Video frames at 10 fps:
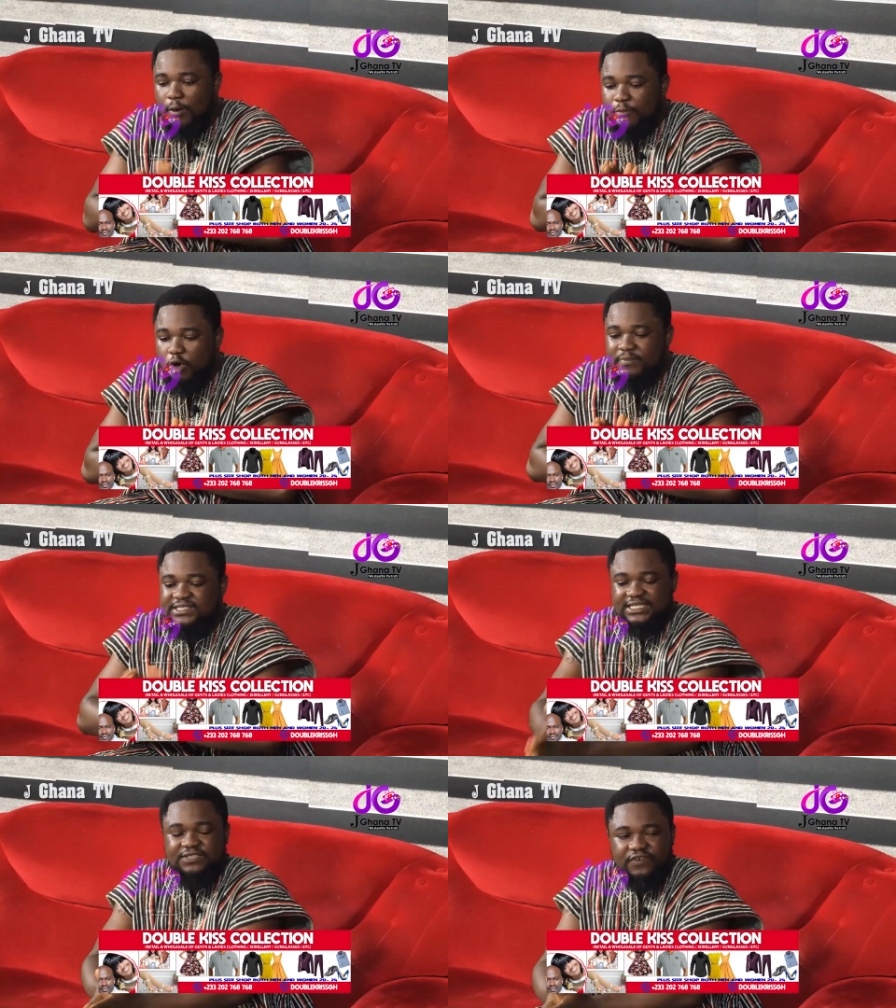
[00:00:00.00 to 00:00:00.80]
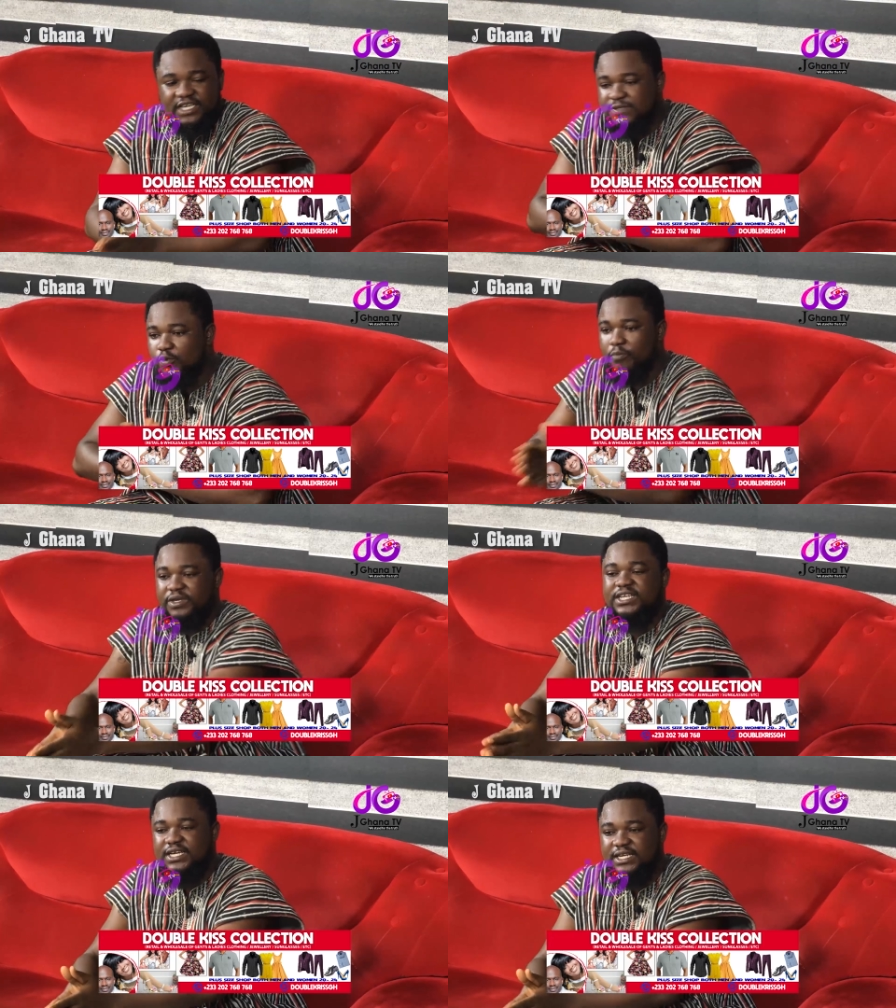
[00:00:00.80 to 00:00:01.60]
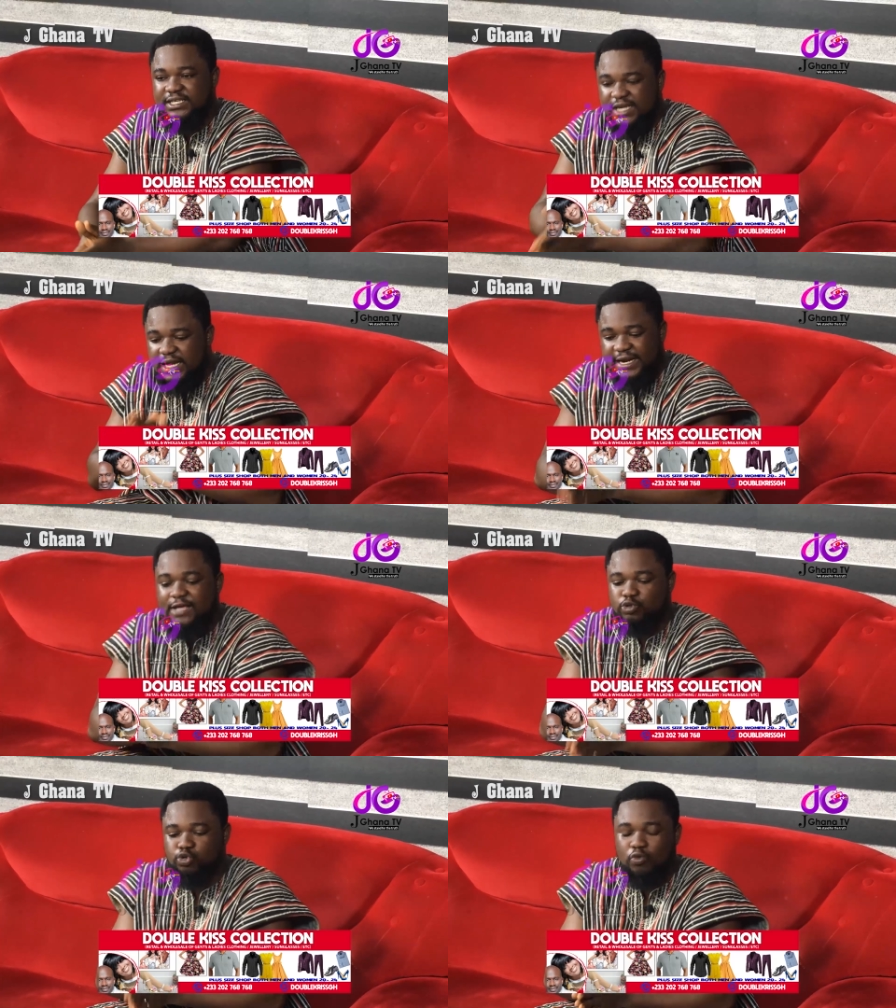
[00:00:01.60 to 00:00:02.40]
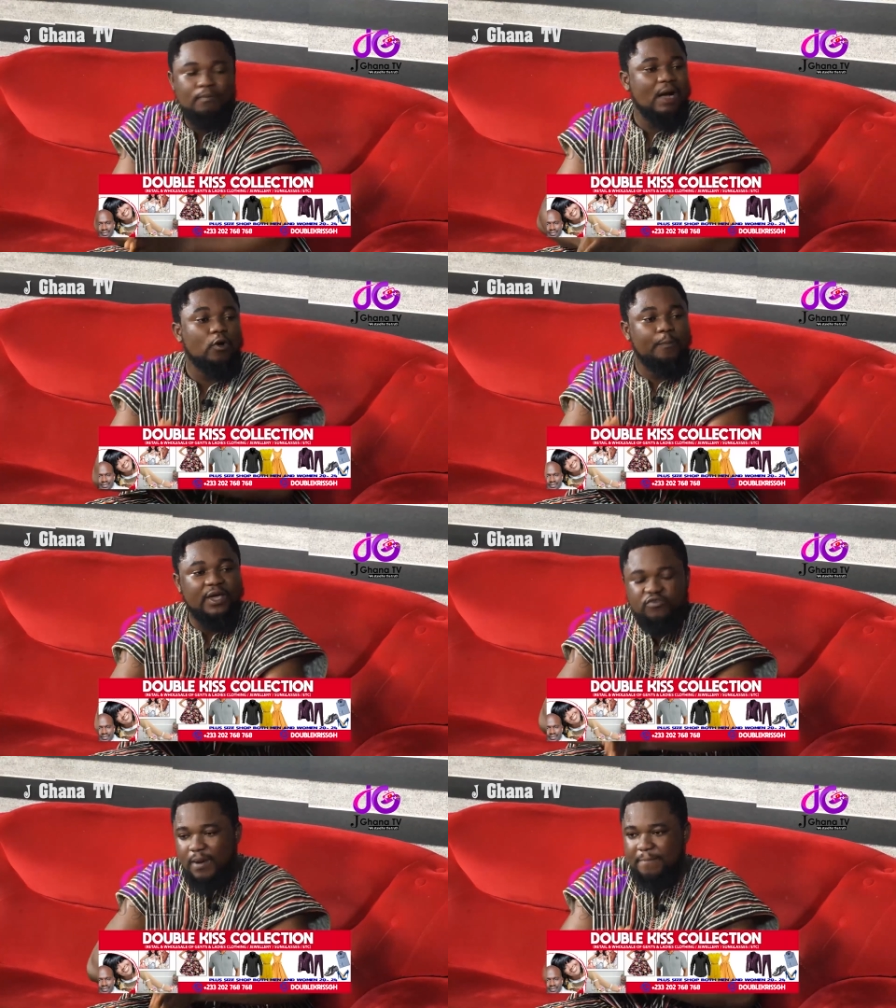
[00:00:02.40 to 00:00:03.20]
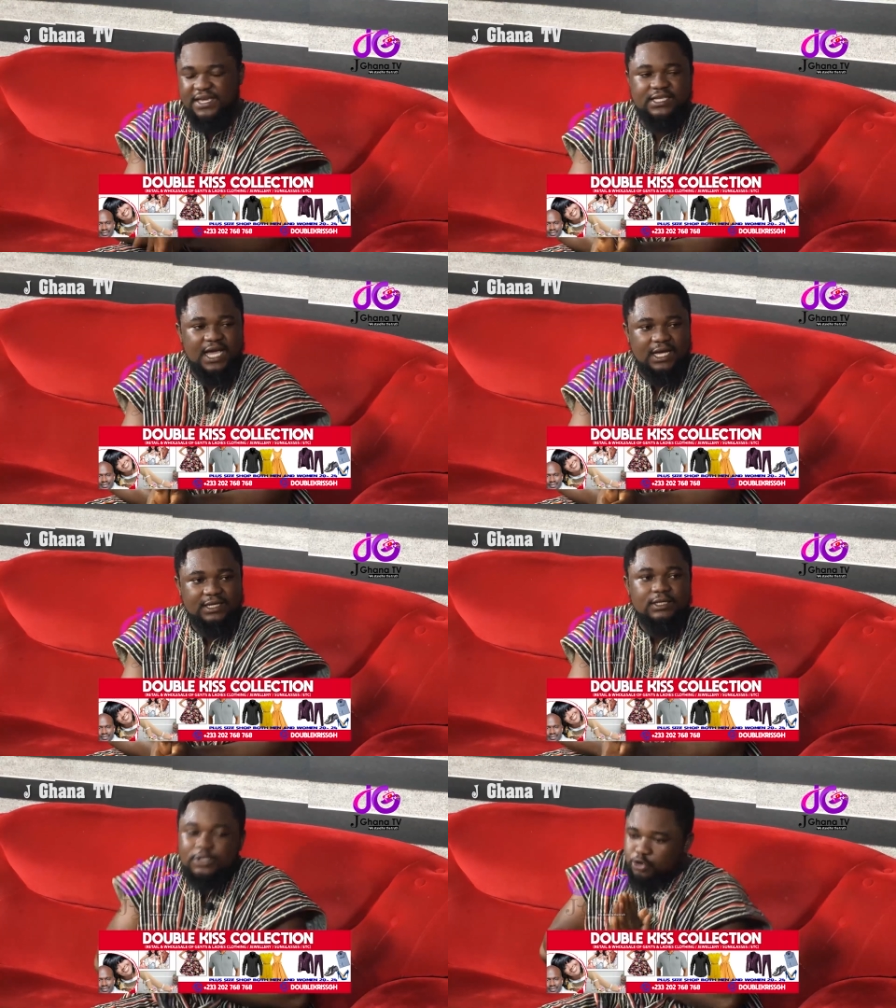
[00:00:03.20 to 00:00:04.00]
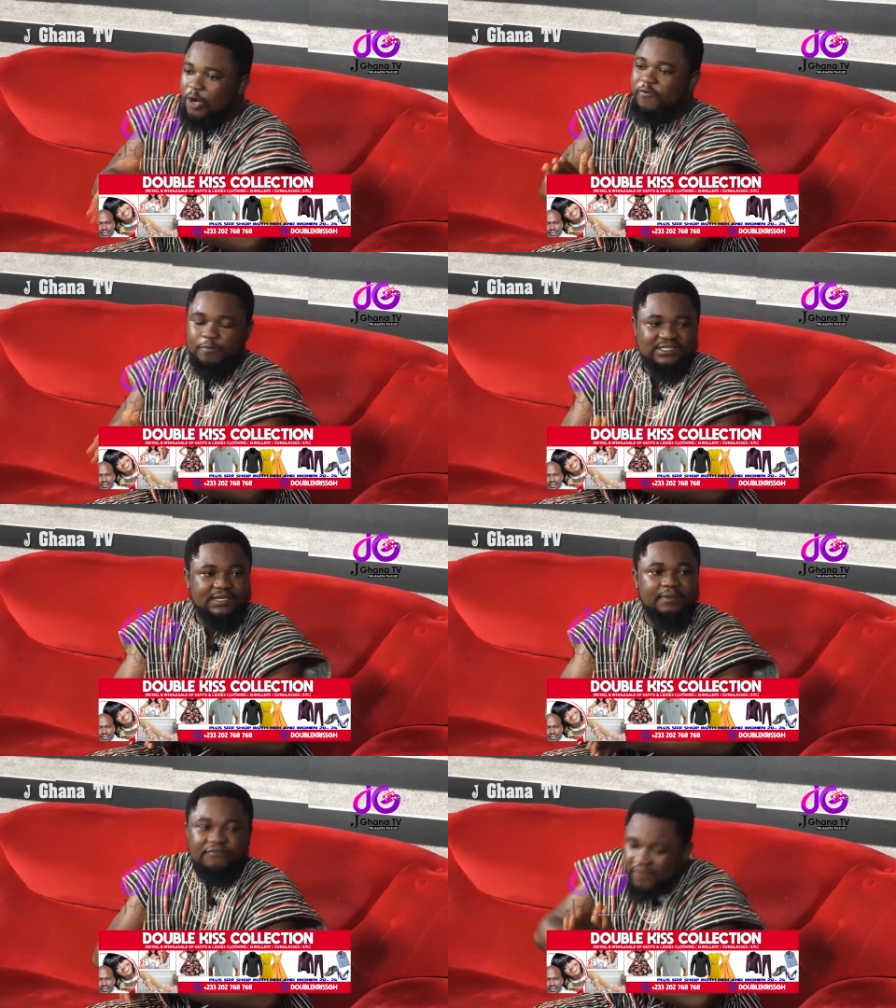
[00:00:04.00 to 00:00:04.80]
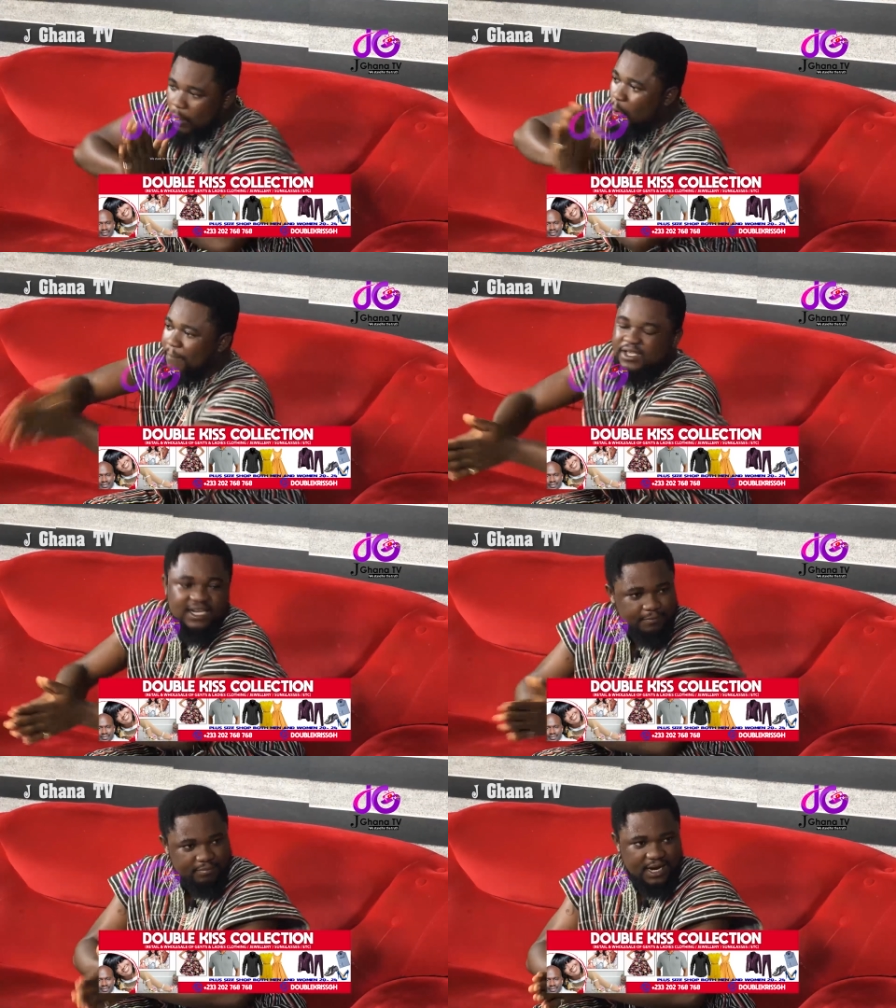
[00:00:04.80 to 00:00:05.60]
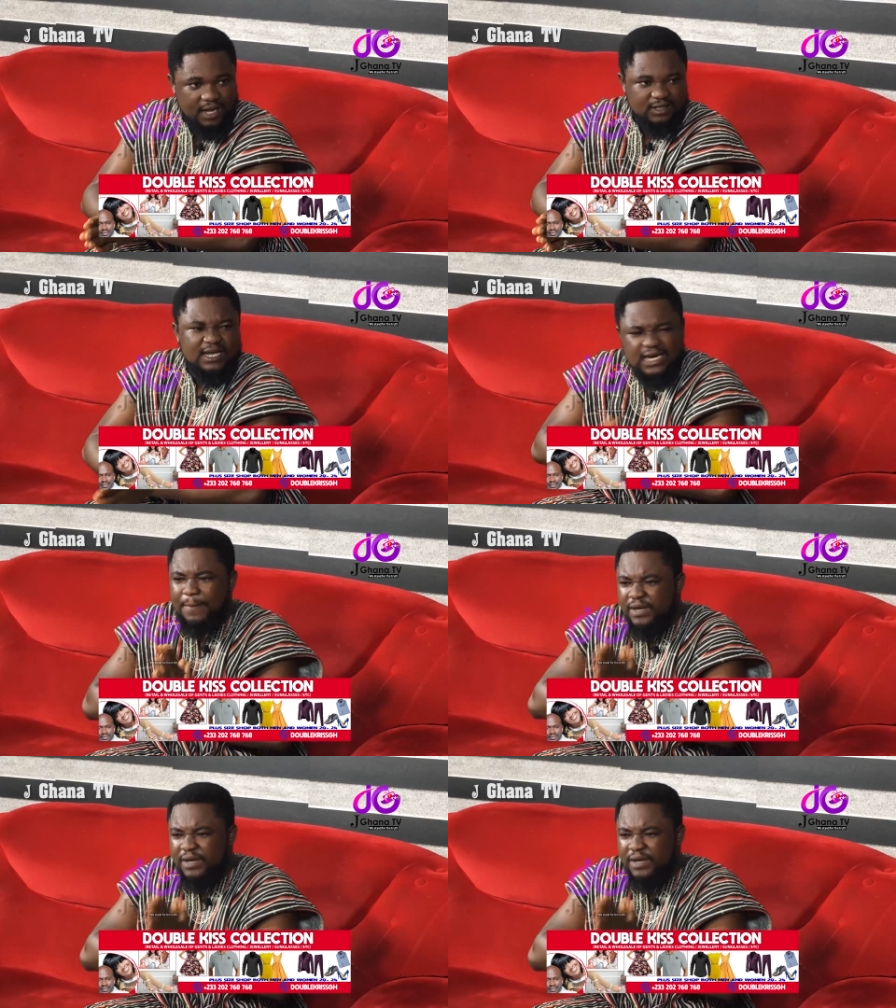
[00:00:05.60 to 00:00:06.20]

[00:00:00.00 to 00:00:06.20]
my certificate, my degree, and so my copay, my so for be same for 1 million, bra. Now,